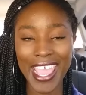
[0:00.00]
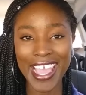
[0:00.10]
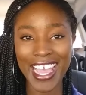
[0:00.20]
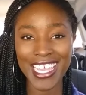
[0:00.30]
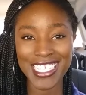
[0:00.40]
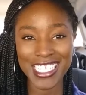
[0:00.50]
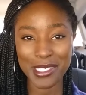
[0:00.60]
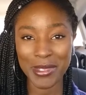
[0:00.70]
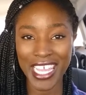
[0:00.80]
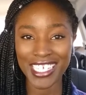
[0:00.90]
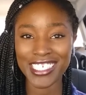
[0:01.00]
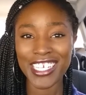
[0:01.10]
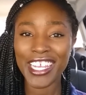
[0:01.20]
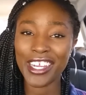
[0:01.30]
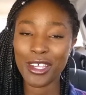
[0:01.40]
Hey guys, it's Minash
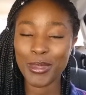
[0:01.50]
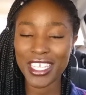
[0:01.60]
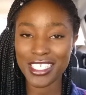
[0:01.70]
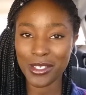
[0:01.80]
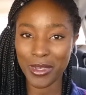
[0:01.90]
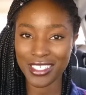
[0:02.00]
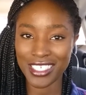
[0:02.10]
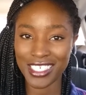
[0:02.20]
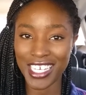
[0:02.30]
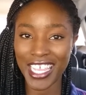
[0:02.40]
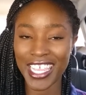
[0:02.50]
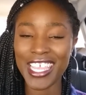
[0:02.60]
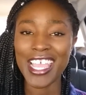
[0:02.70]
here. Hope you guys are well today.